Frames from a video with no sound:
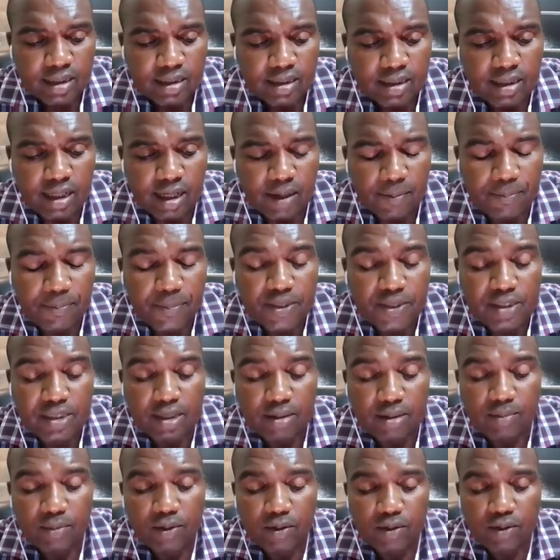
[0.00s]
the
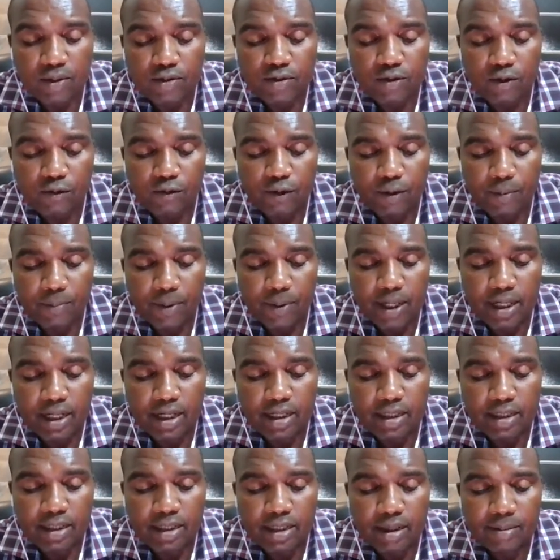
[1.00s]
epistemology of a
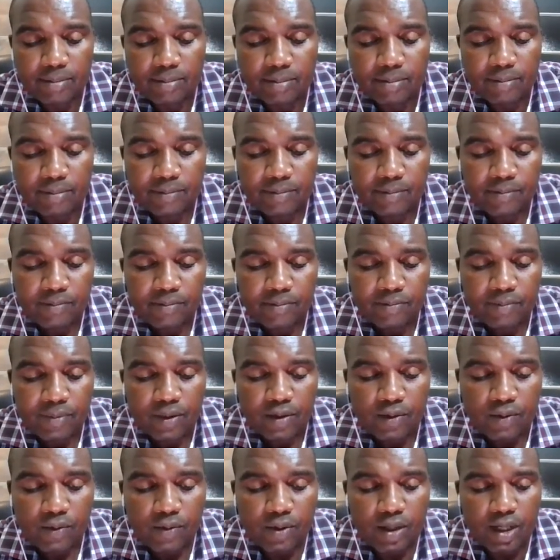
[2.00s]
paradigm,
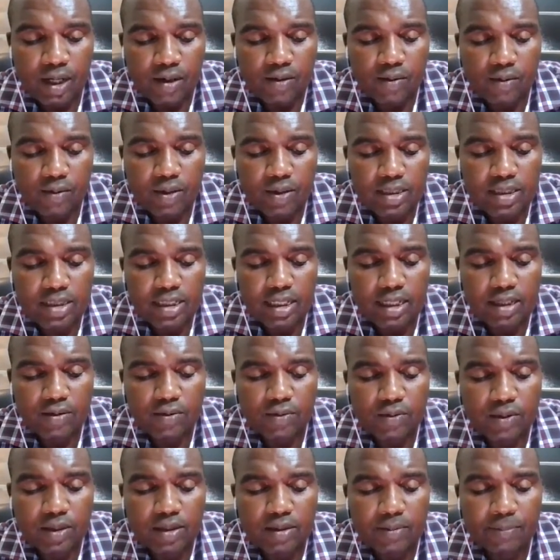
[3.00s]
we are
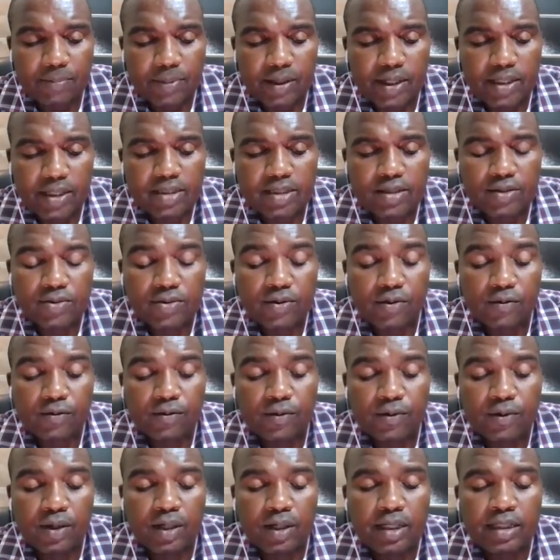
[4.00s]
concerned with the basis of
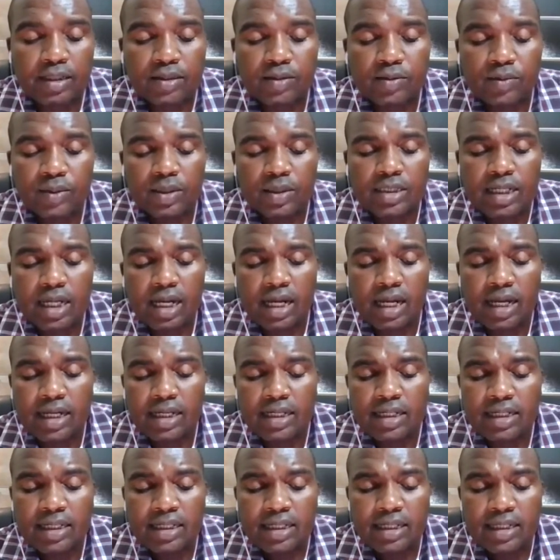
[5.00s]
knowledge, which
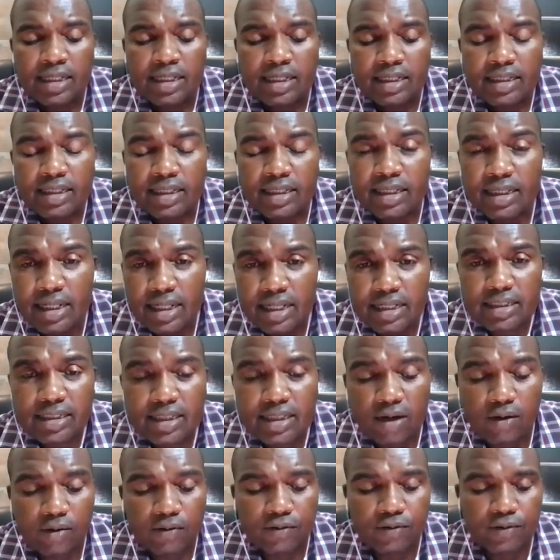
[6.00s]
are the
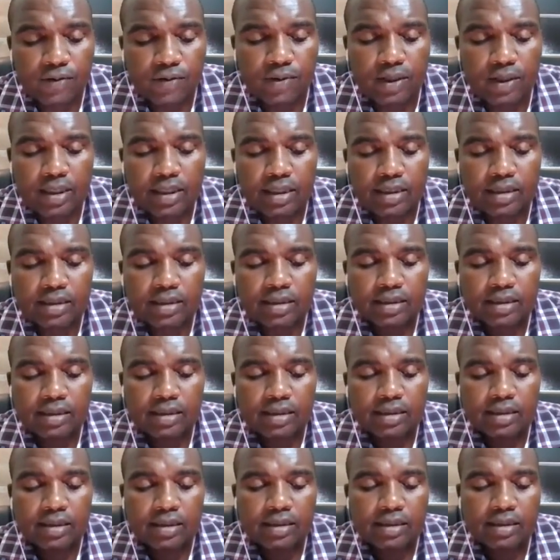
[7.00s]
nature of knowledge.
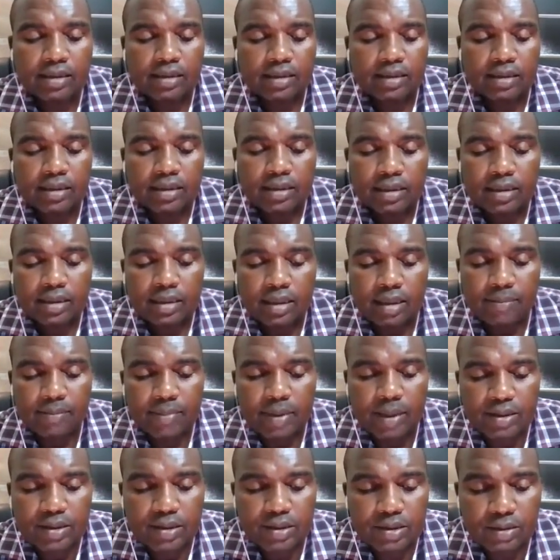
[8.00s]

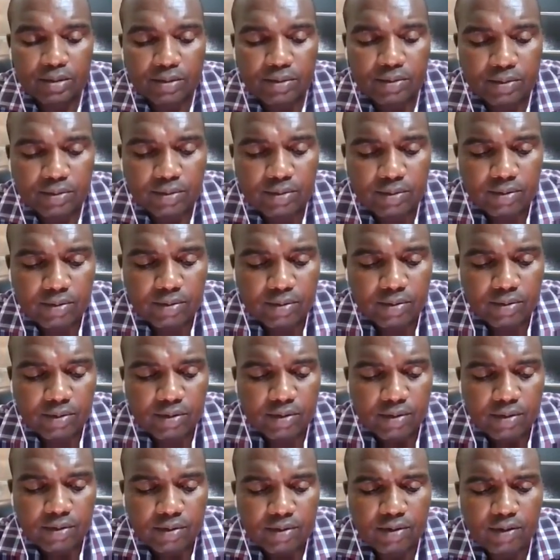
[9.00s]
Number two,
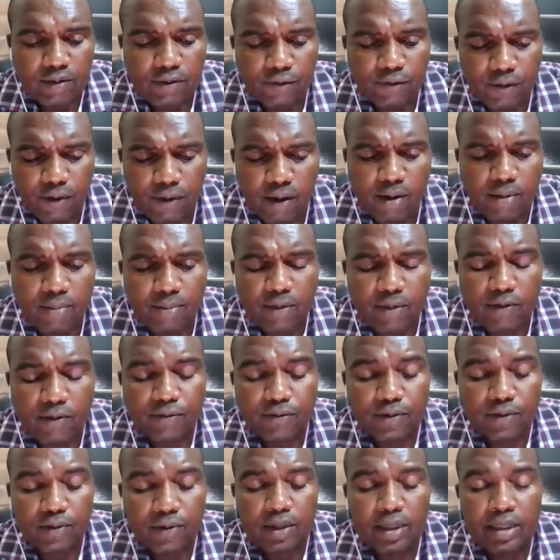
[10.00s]
the form
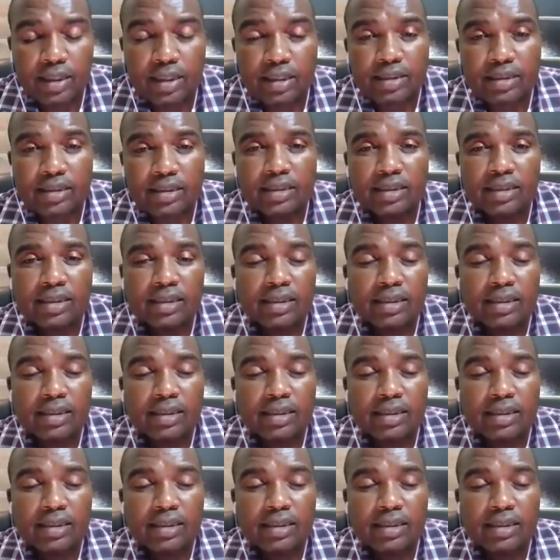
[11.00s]
of knowledge.